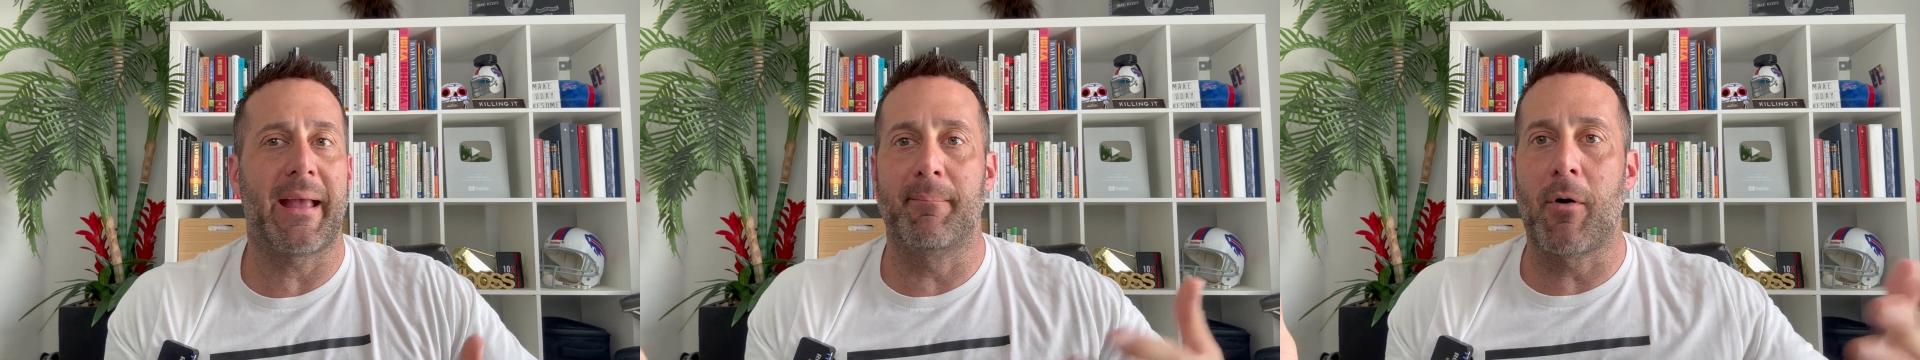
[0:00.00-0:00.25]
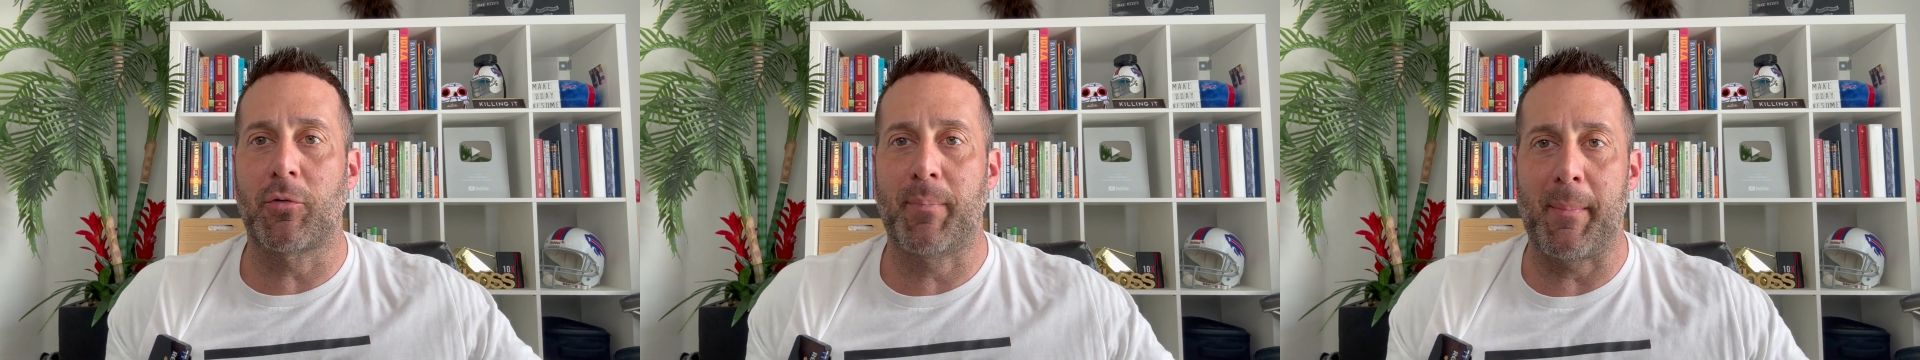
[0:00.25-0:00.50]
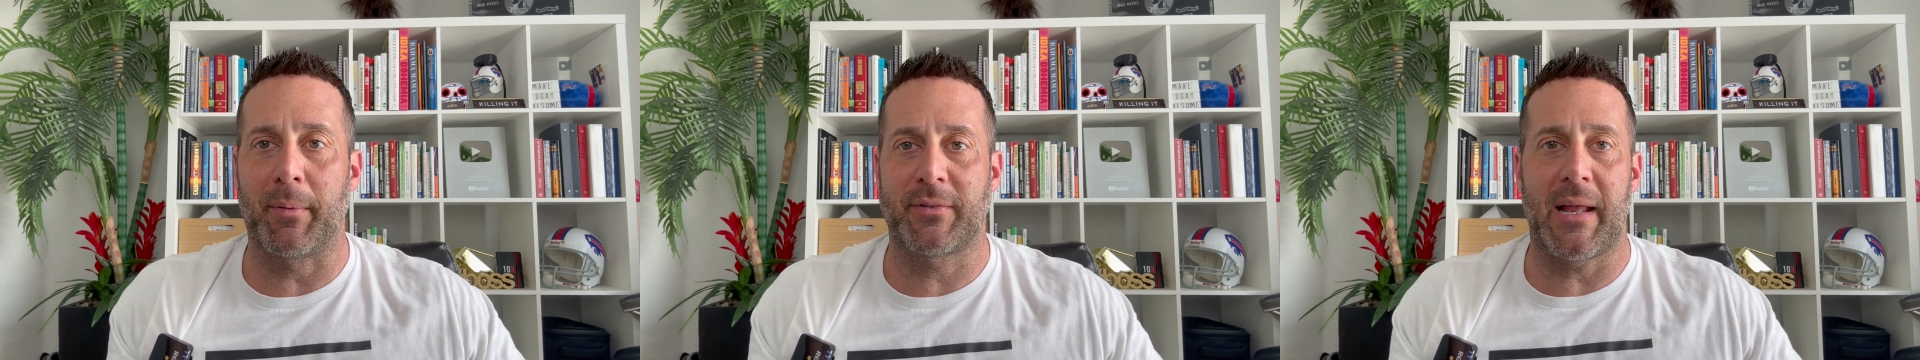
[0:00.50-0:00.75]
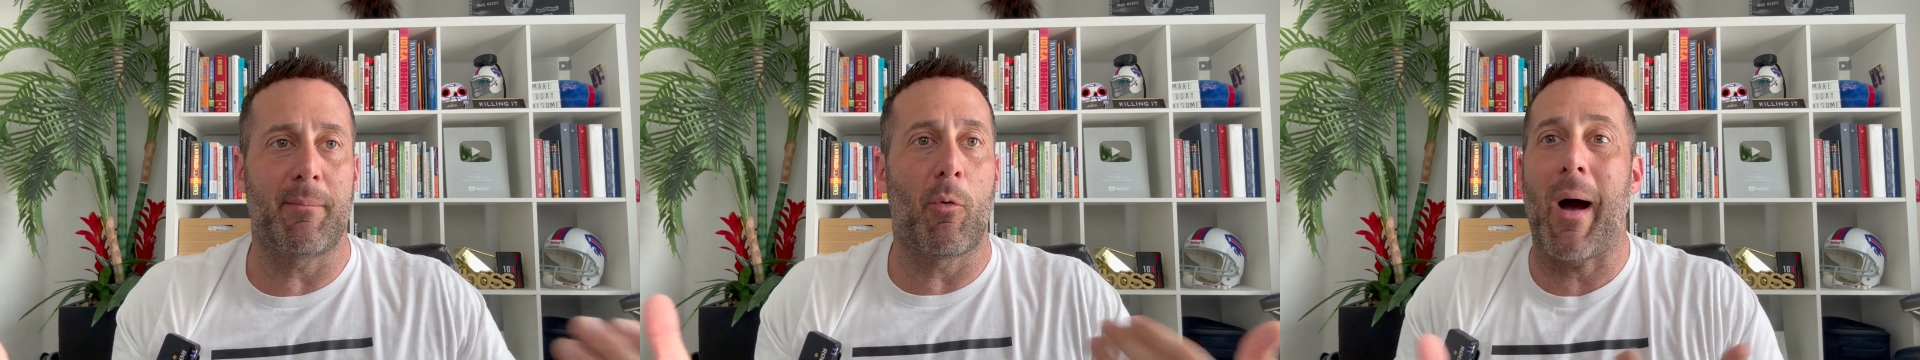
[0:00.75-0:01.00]
And most people
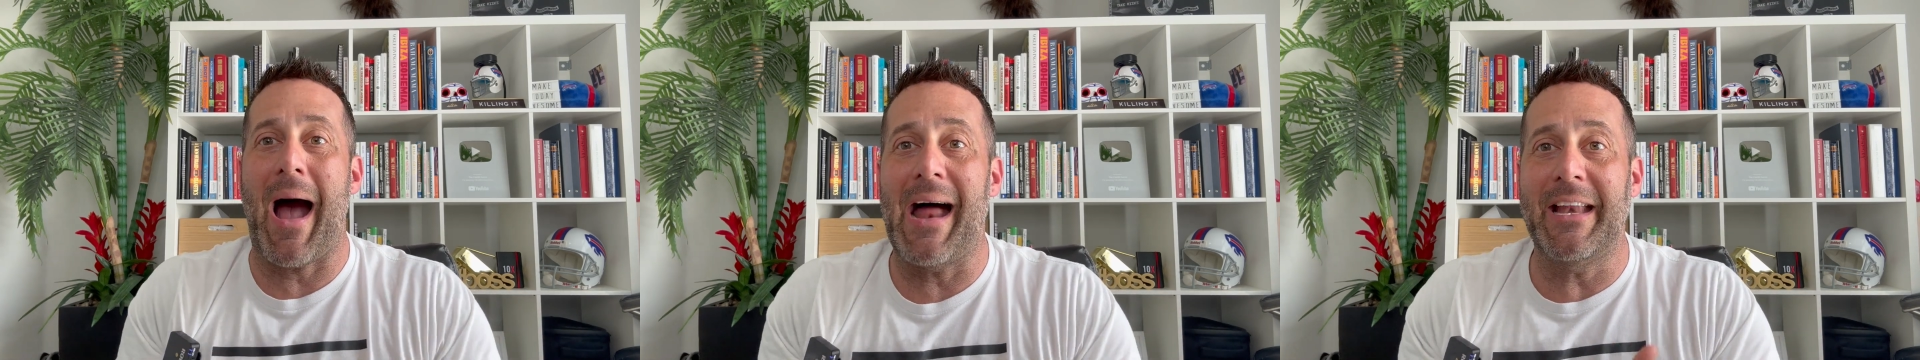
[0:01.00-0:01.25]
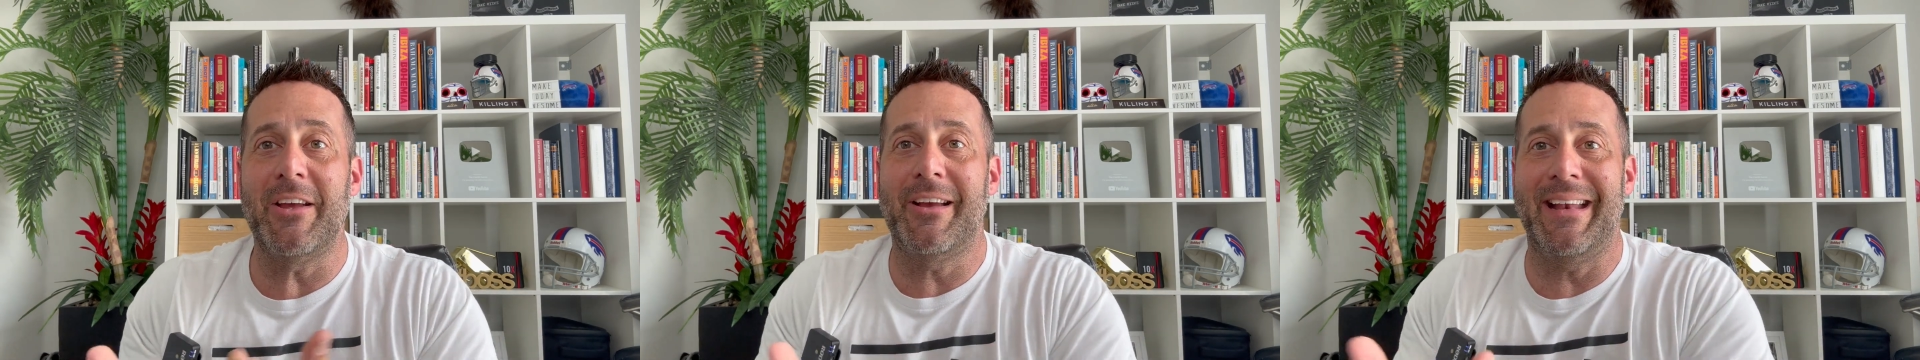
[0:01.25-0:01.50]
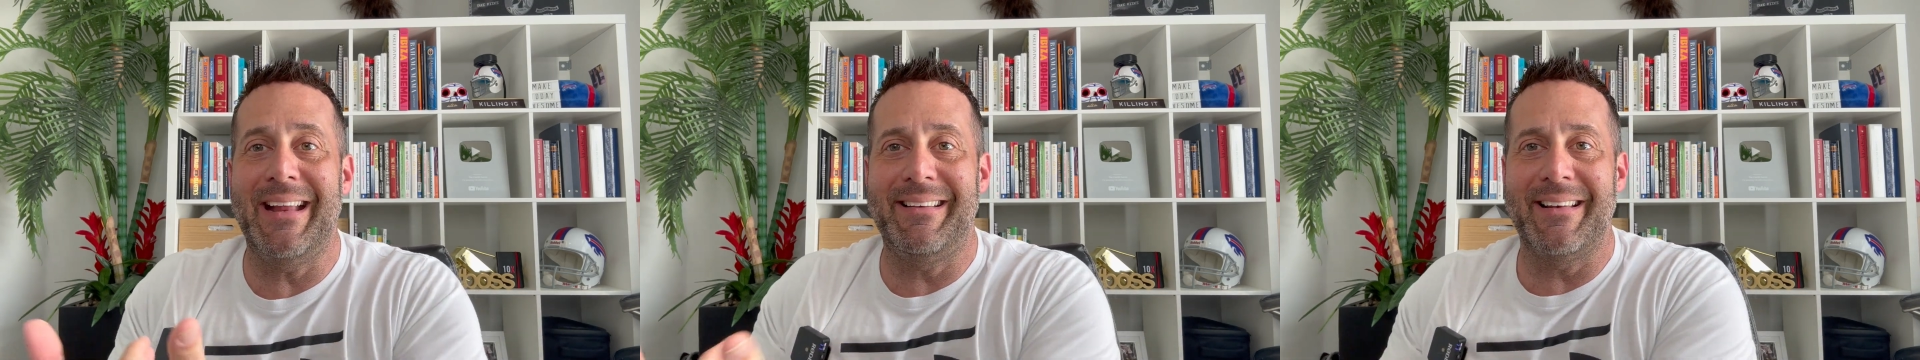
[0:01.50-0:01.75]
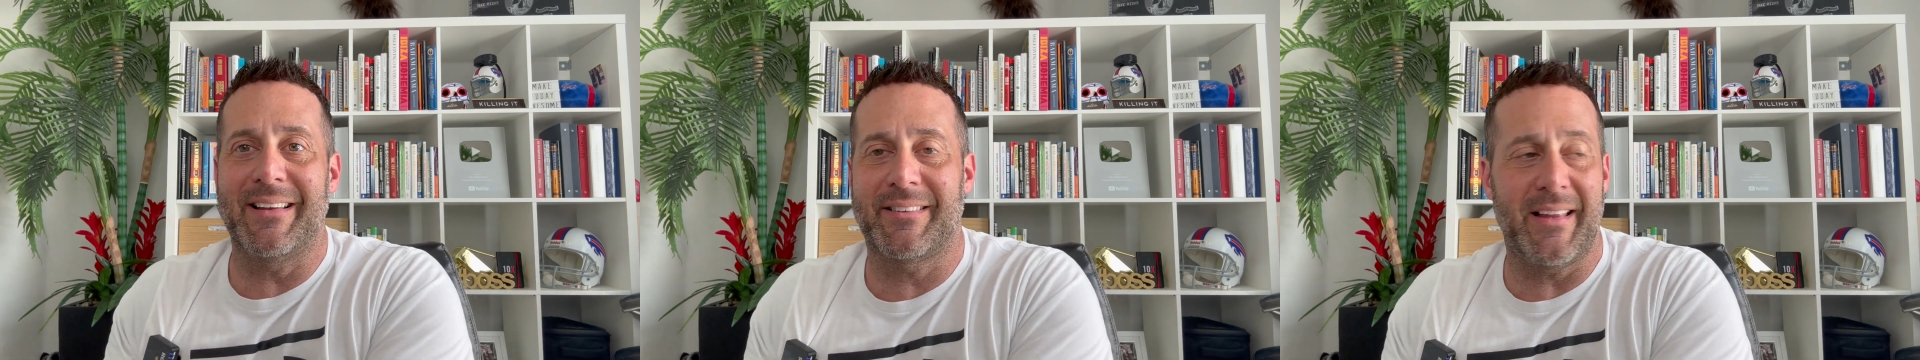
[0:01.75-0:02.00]
say to me, well, how do you get
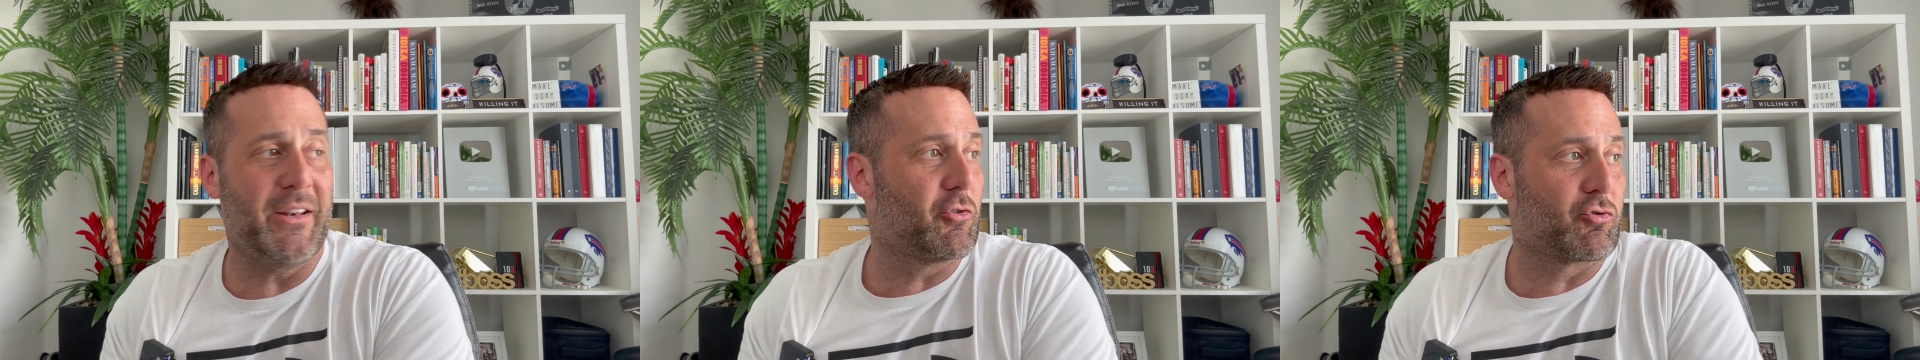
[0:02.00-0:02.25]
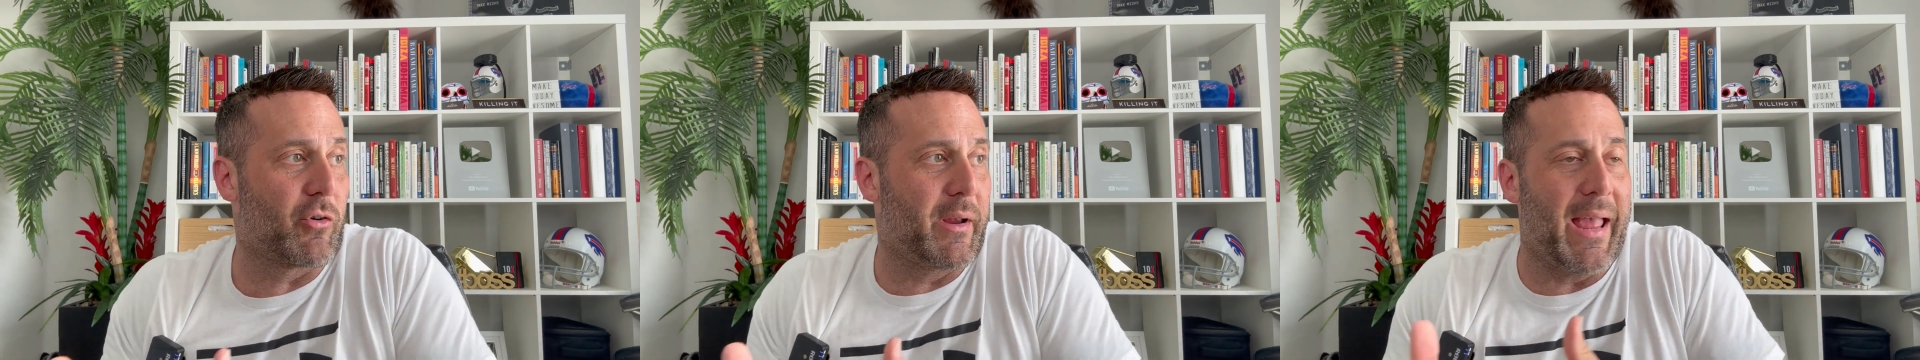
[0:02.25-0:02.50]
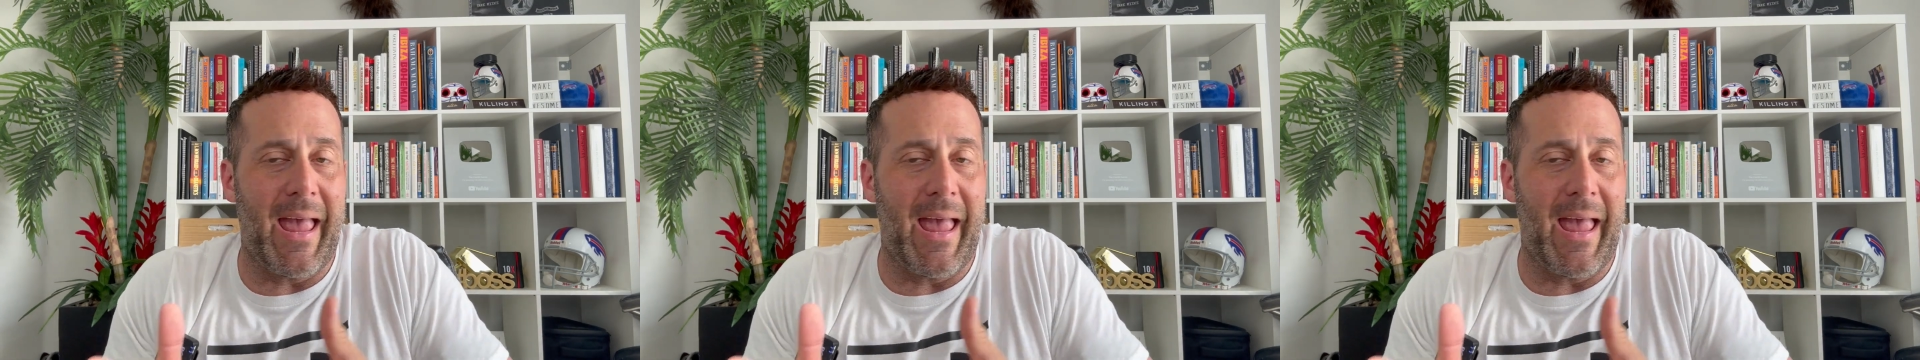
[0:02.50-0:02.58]
into this industry